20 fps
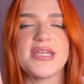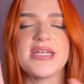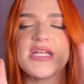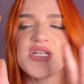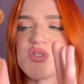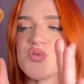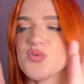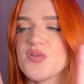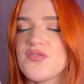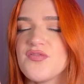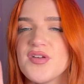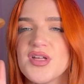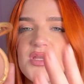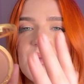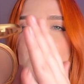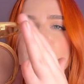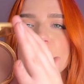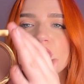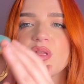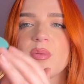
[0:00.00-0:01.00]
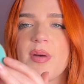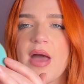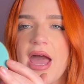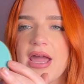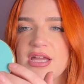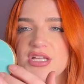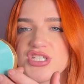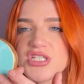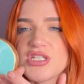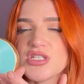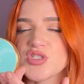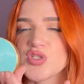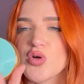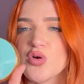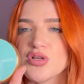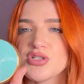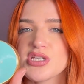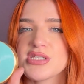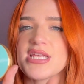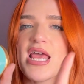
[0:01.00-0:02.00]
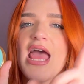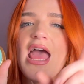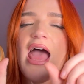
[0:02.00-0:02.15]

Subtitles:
It's refillable. The packaging is gorgeous.